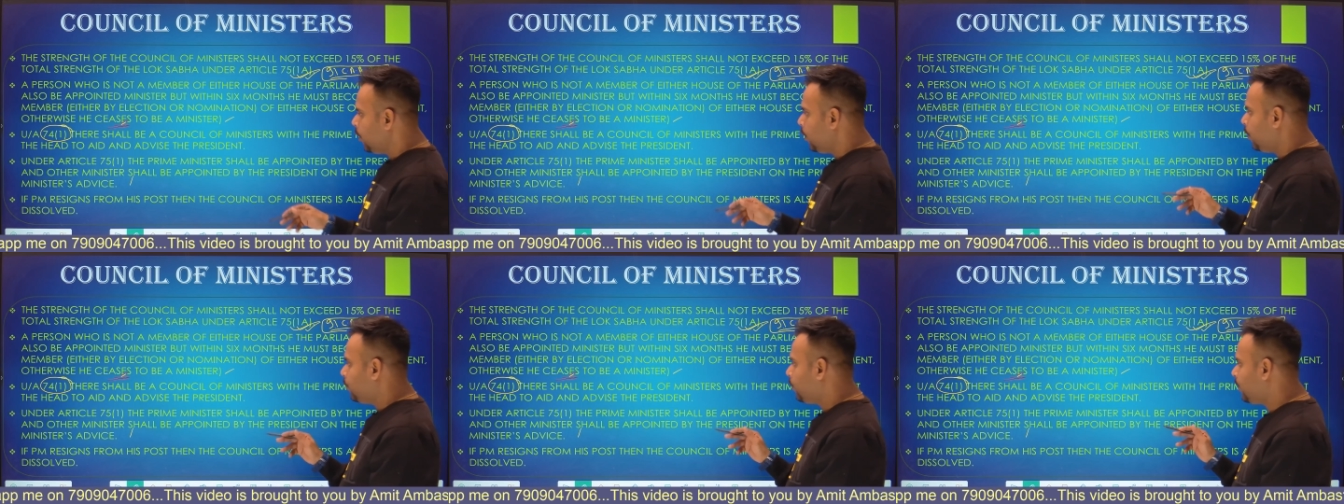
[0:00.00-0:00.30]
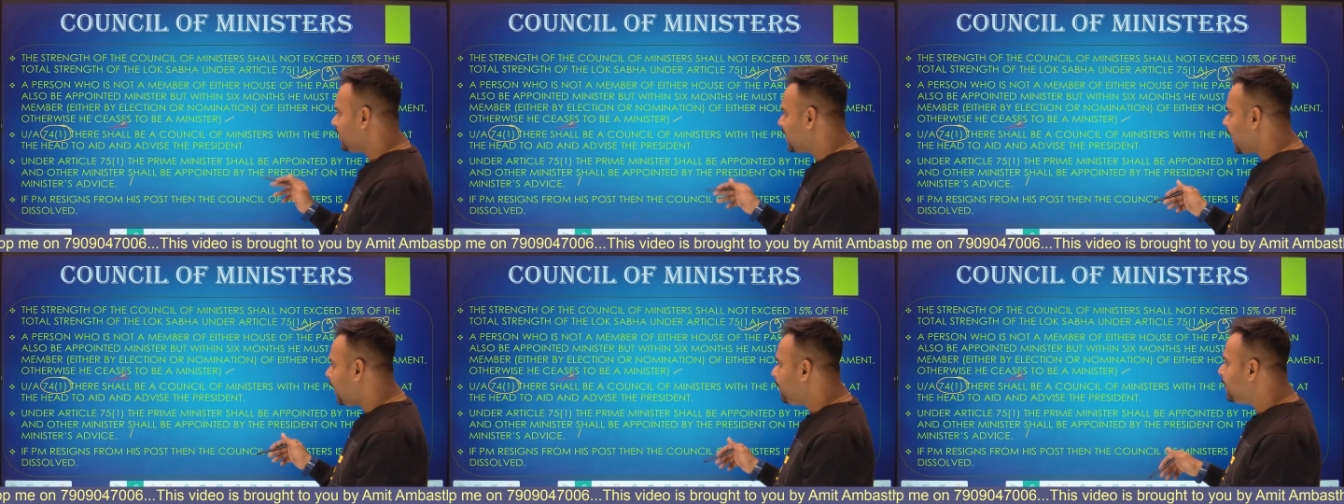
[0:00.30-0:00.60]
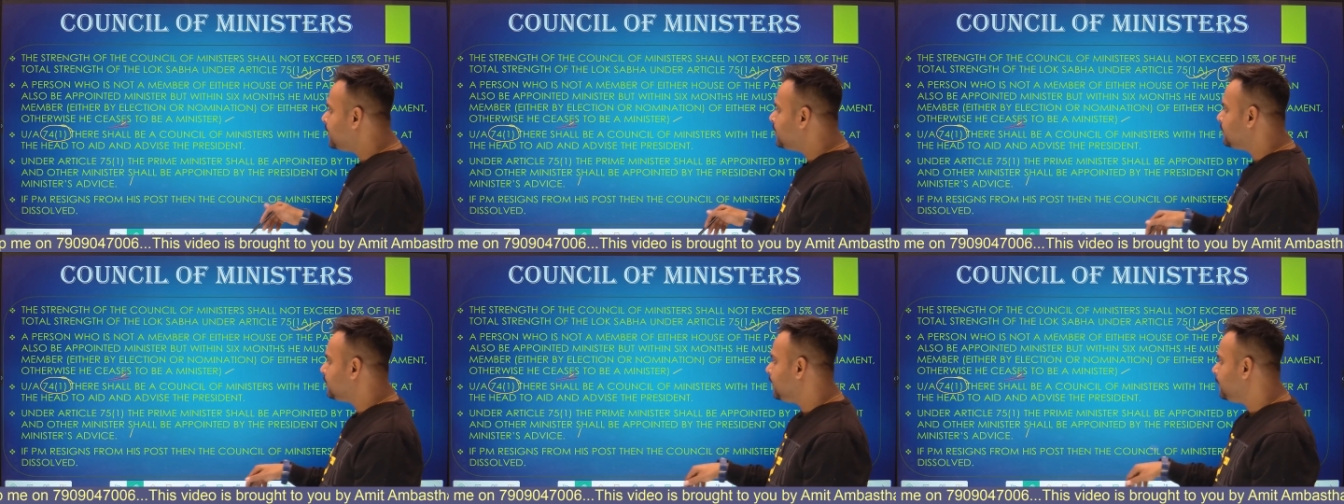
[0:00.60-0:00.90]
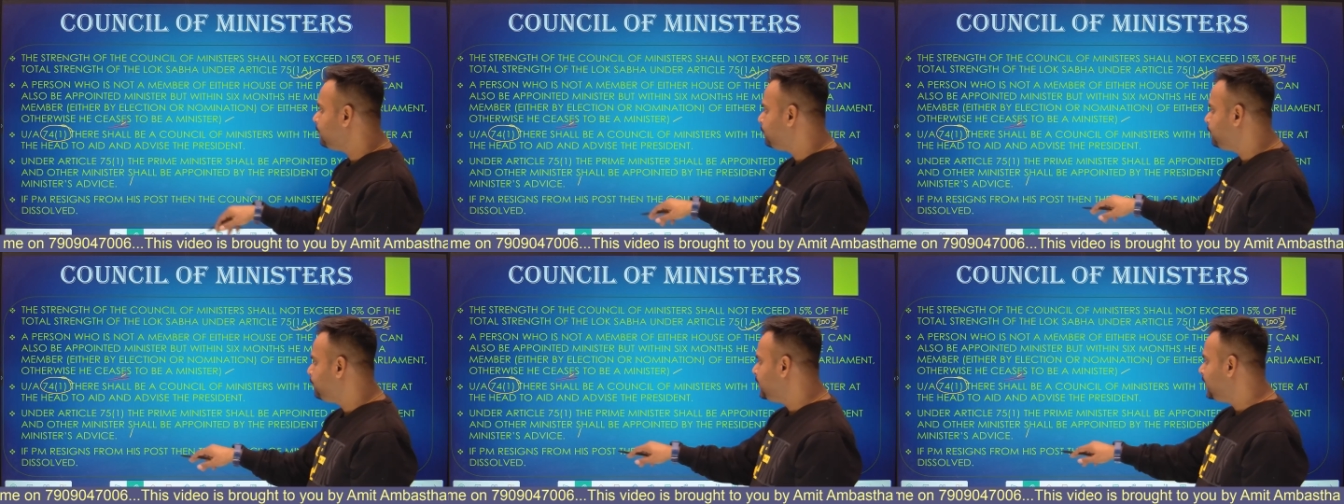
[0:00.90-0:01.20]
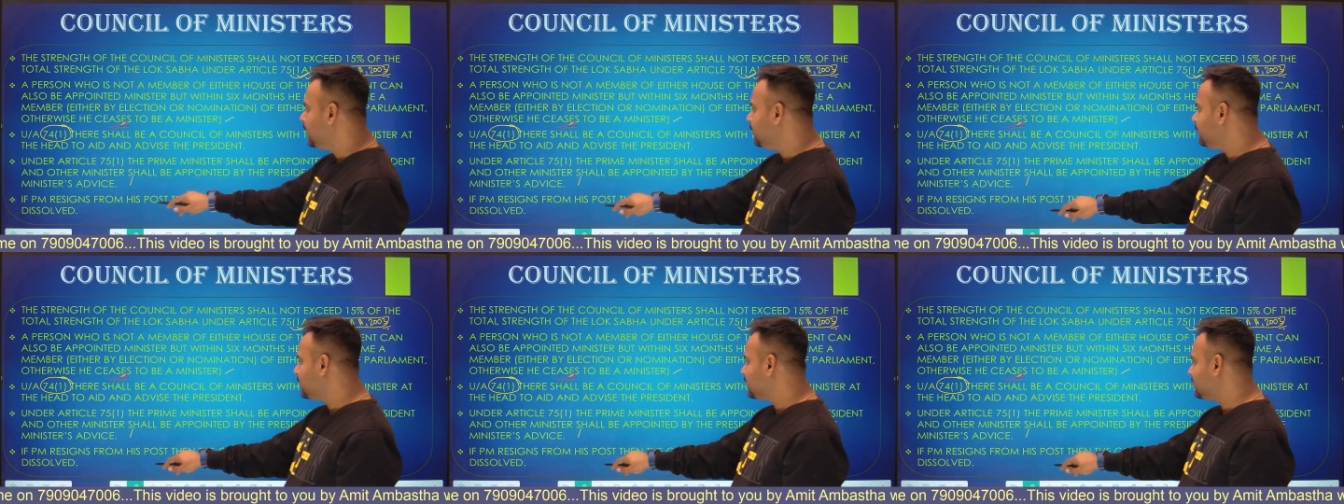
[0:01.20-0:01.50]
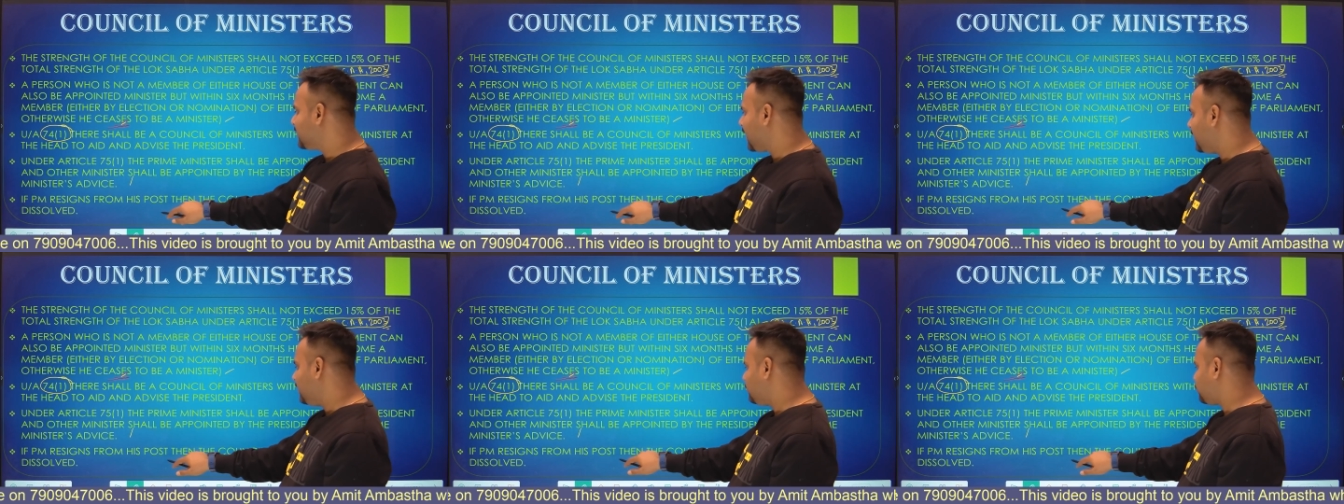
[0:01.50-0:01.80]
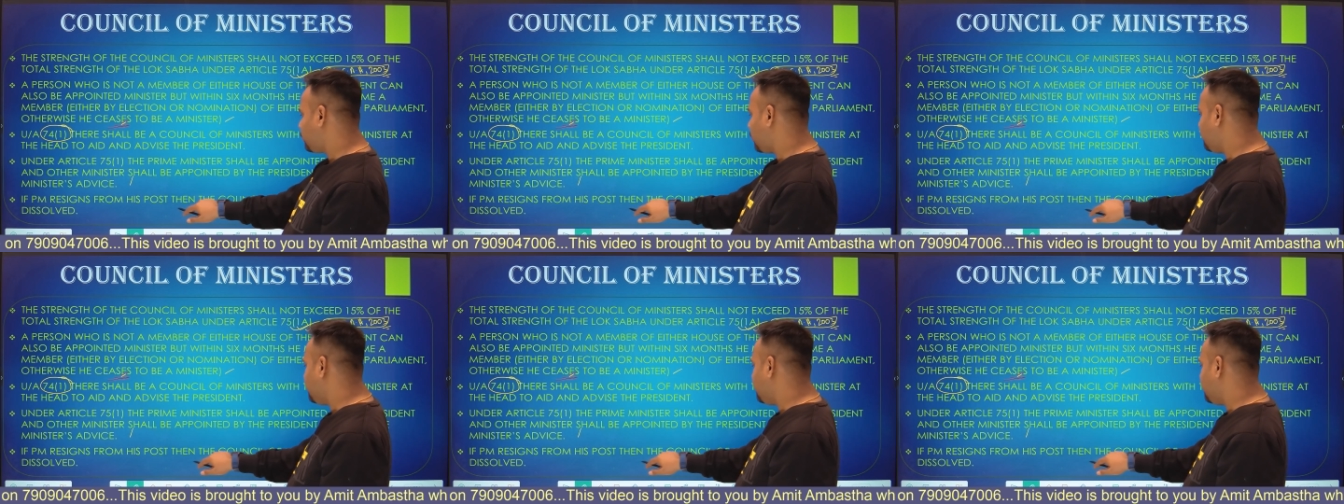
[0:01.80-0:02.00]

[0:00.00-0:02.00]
What happens if PM resigns from his